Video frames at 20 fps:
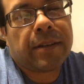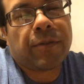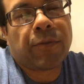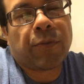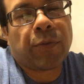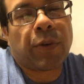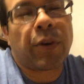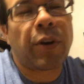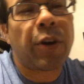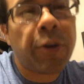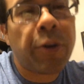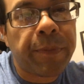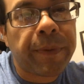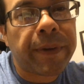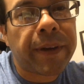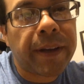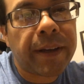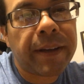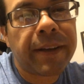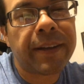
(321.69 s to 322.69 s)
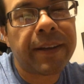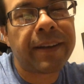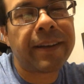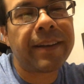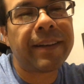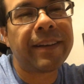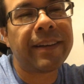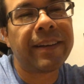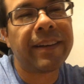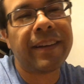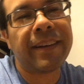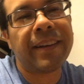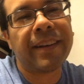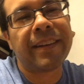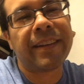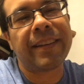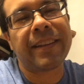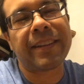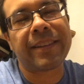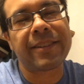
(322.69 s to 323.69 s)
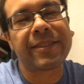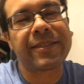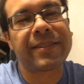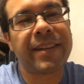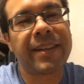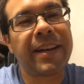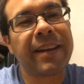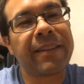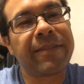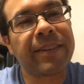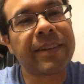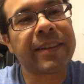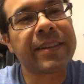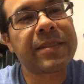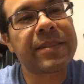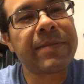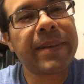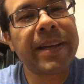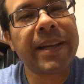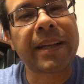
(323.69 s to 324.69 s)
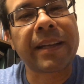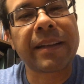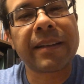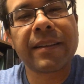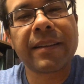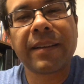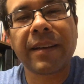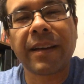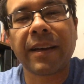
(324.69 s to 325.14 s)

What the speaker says: we're hoping that there's life on this planet.